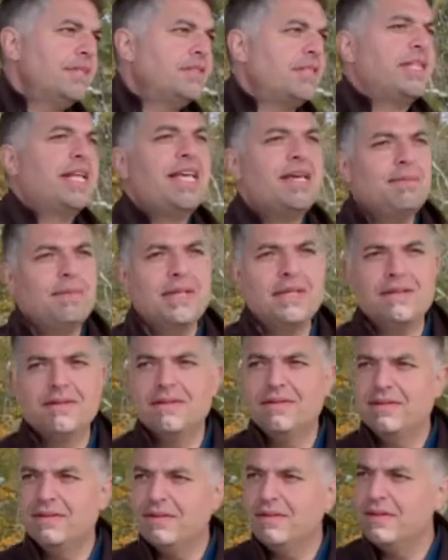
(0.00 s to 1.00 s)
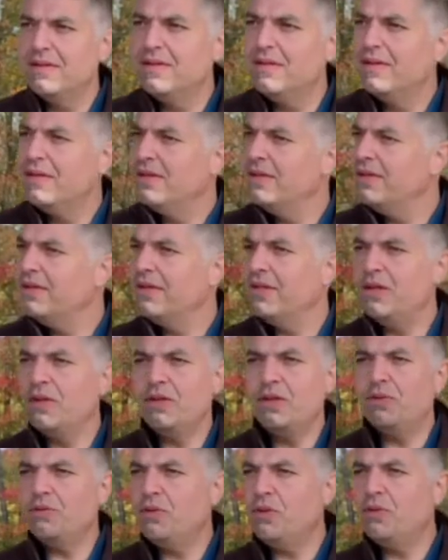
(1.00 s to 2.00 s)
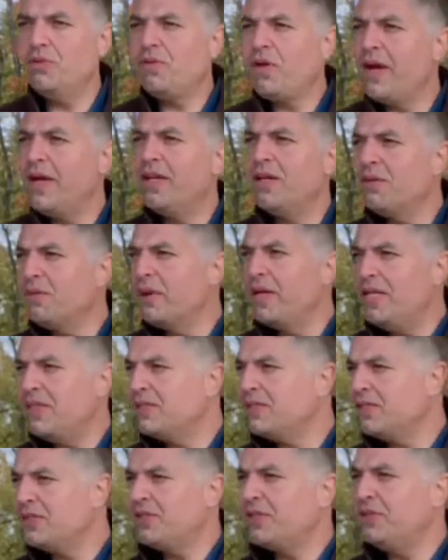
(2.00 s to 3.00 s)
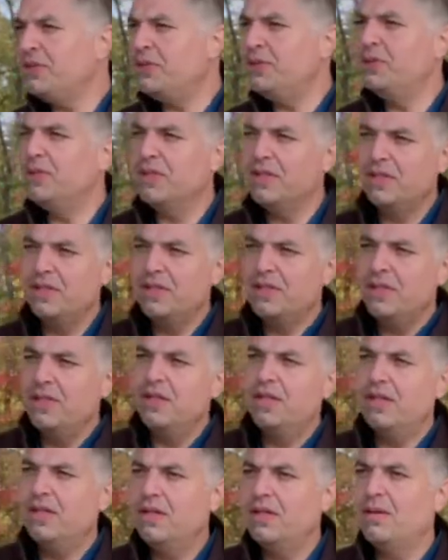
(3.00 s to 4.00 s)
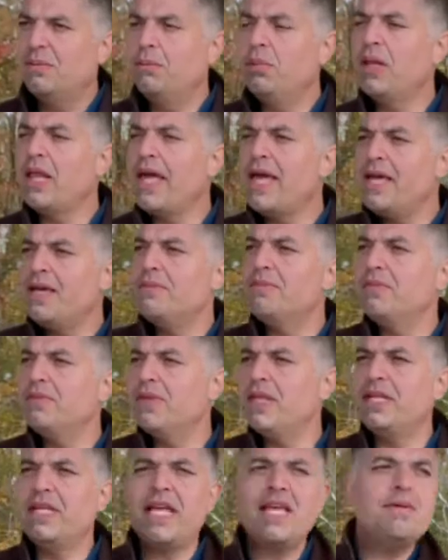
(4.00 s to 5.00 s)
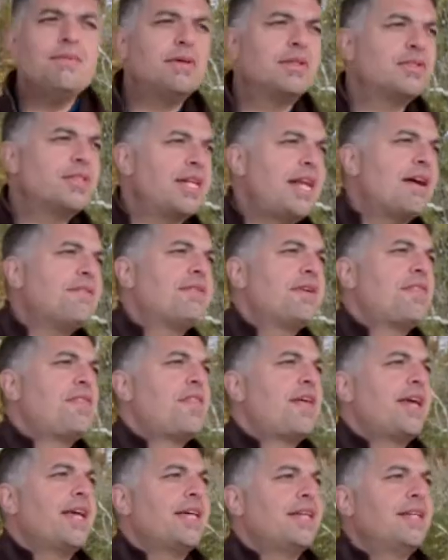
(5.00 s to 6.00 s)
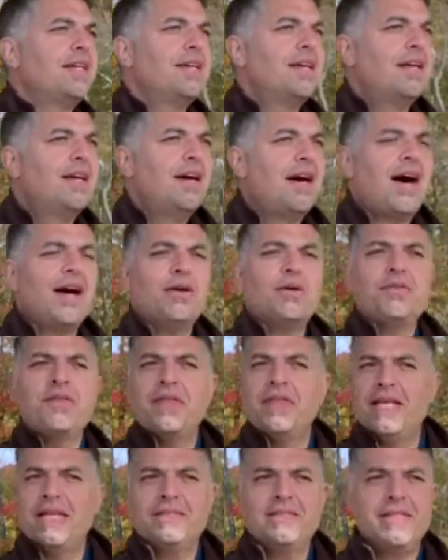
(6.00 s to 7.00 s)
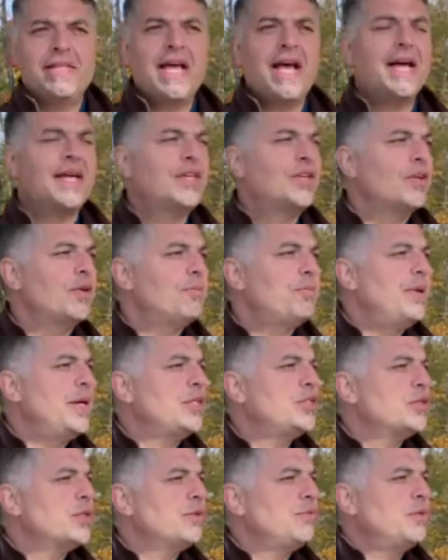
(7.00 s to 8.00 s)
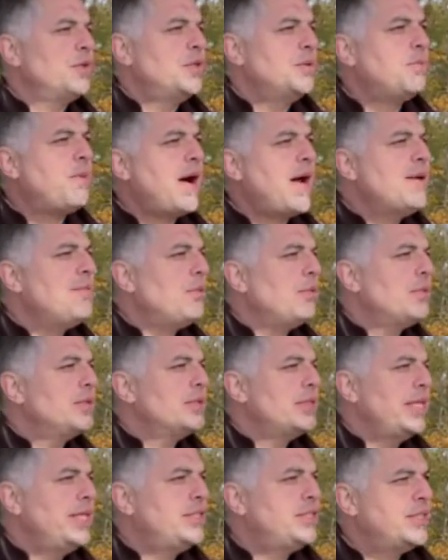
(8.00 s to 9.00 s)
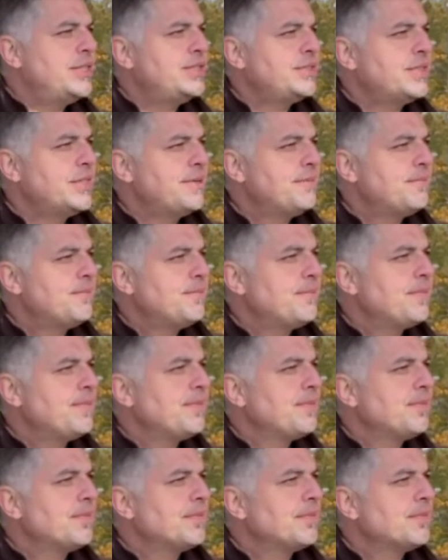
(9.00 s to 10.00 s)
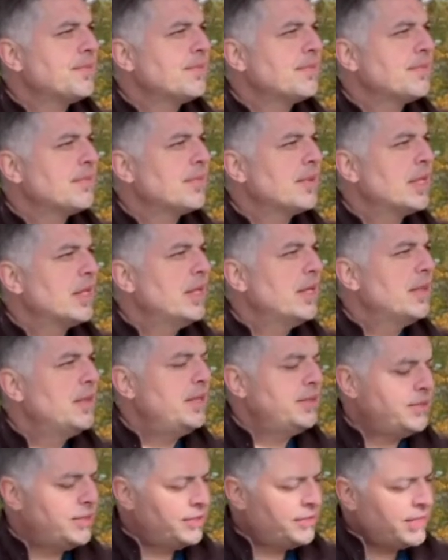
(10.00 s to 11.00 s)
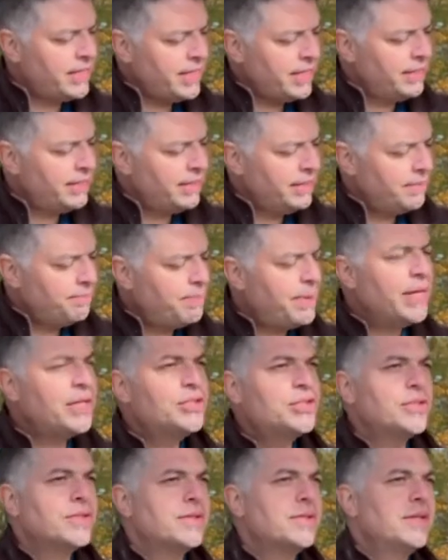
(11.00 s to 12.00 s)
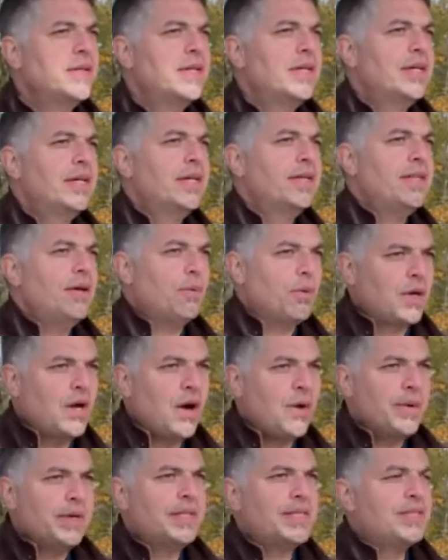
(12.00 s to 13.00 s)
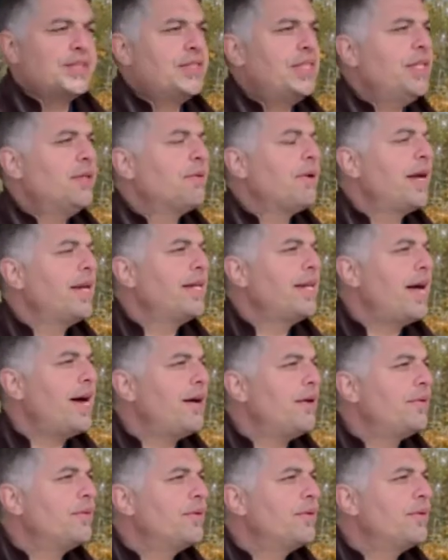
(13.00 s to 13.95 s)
a demon. You know, you find a reason to blame the demons and everything, and I don't think that's an accurate picture of what the Bible teaches. This is a picture that we're going to see right now